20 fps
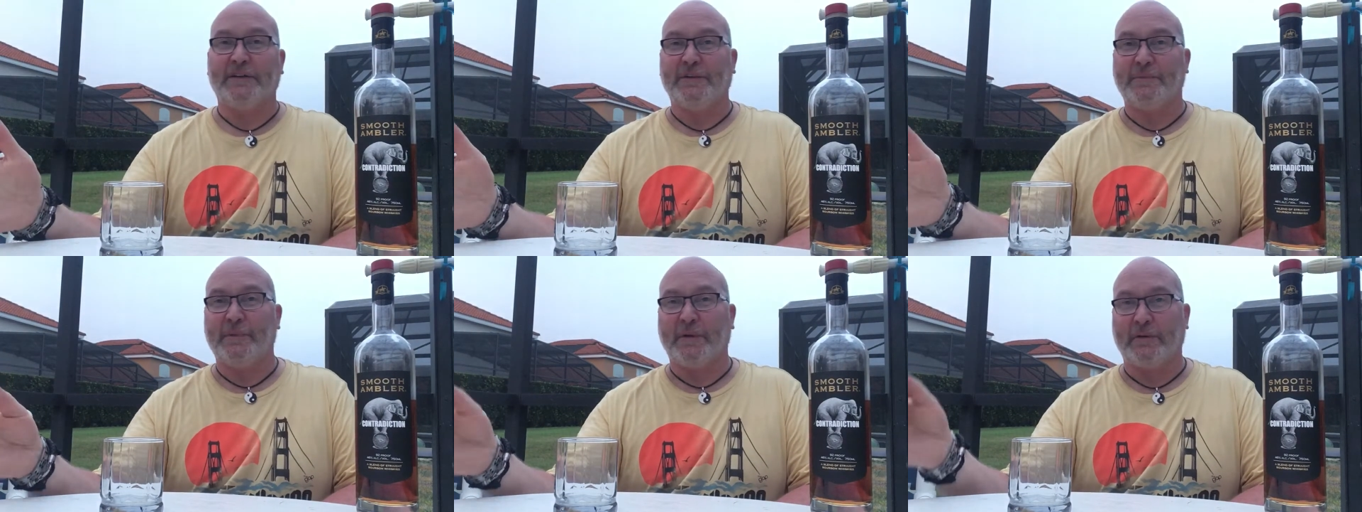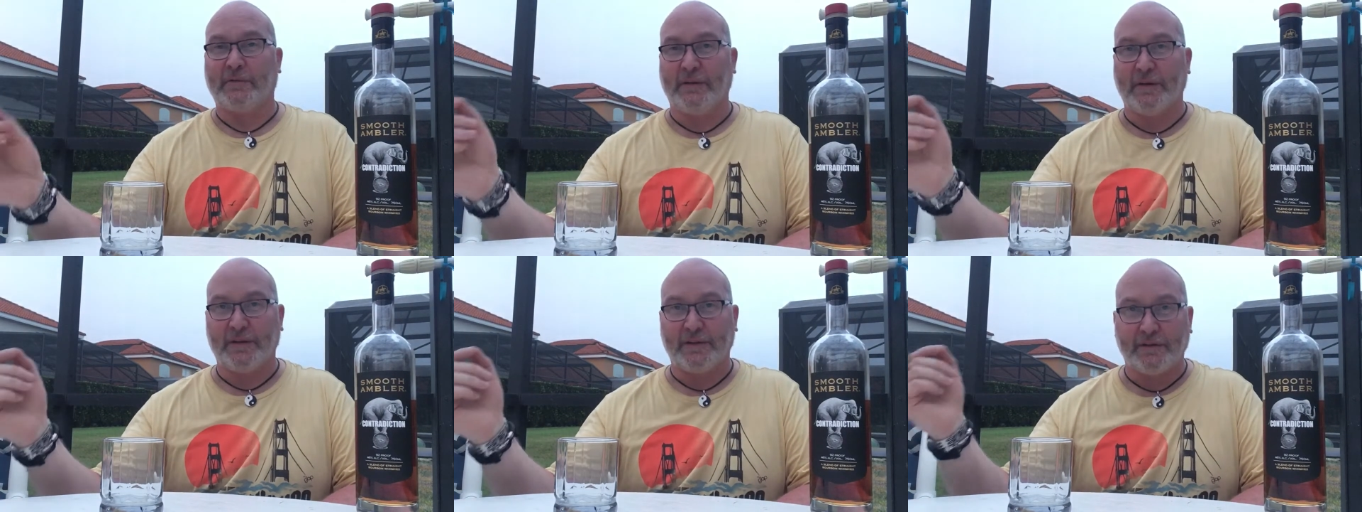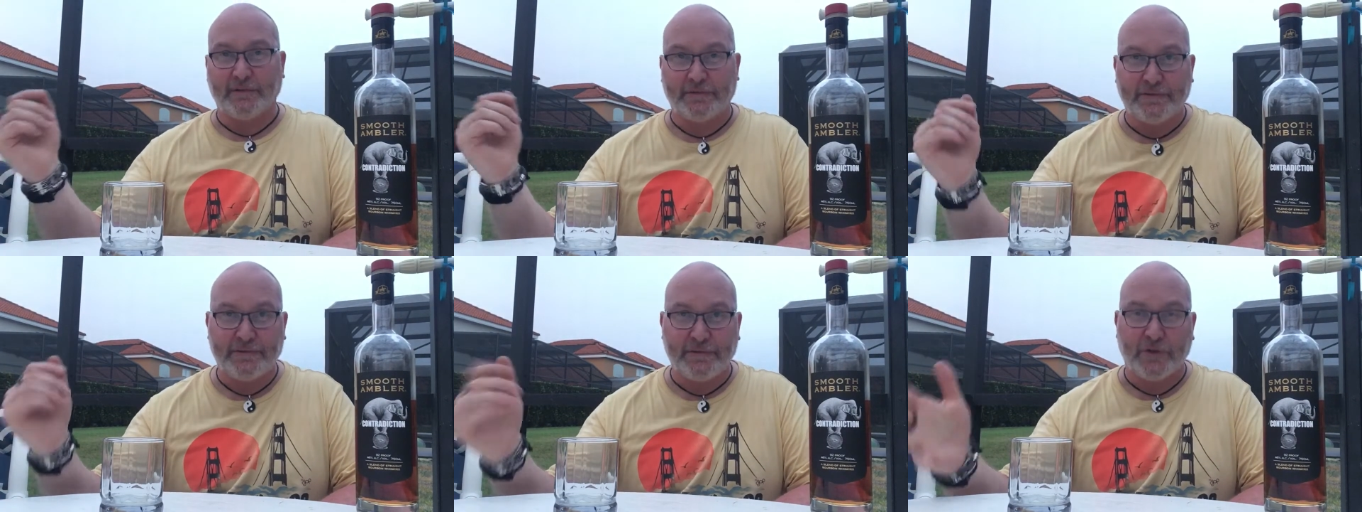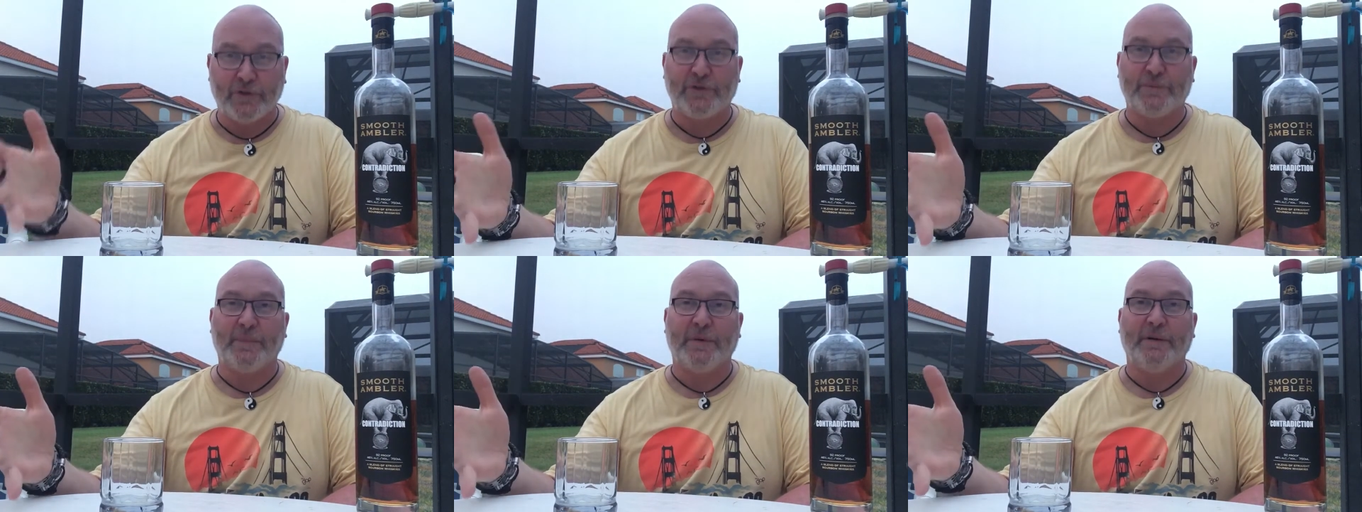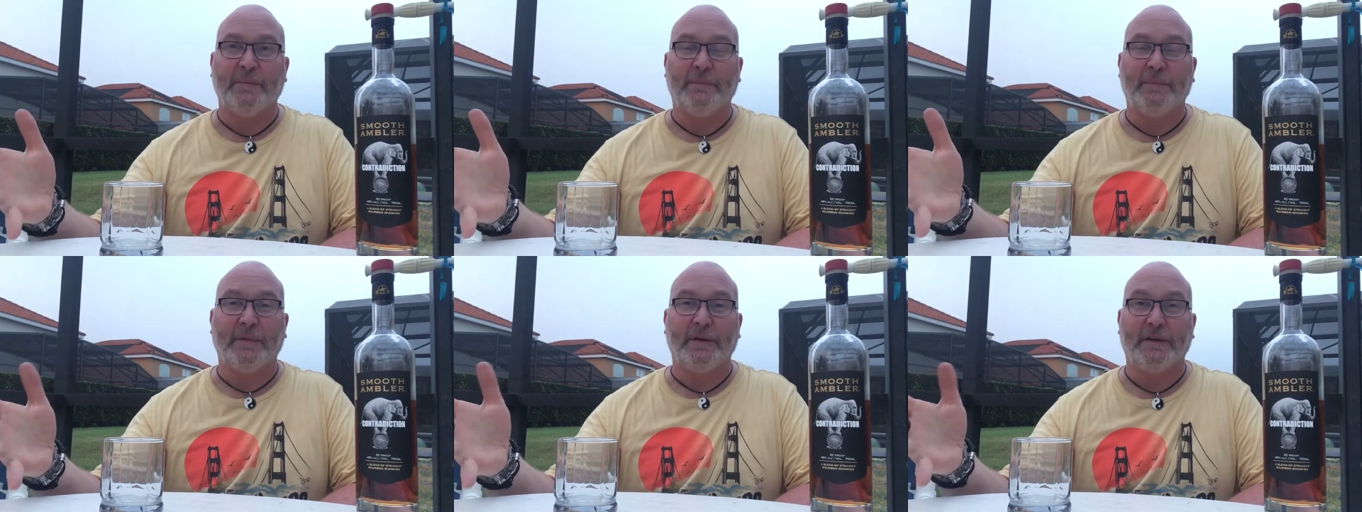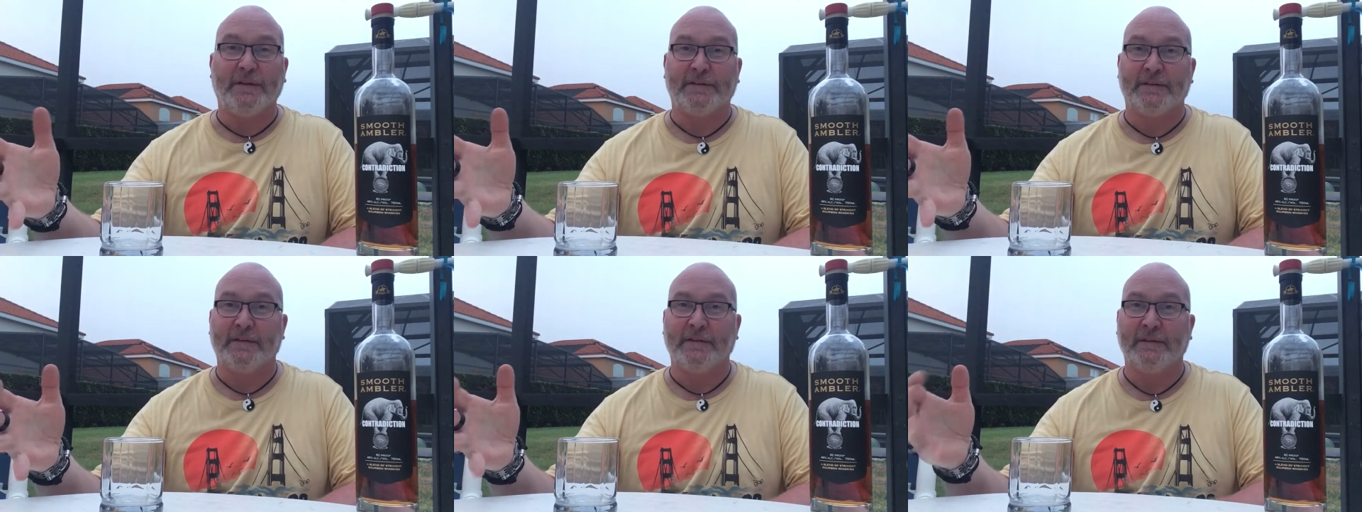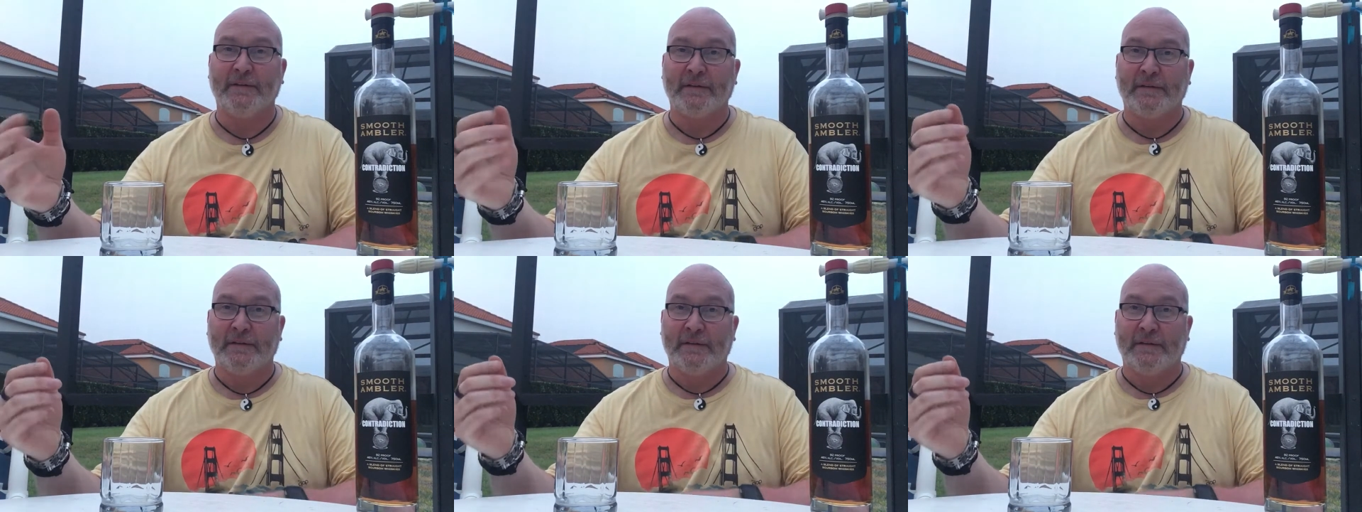has been great. The food's been amazing.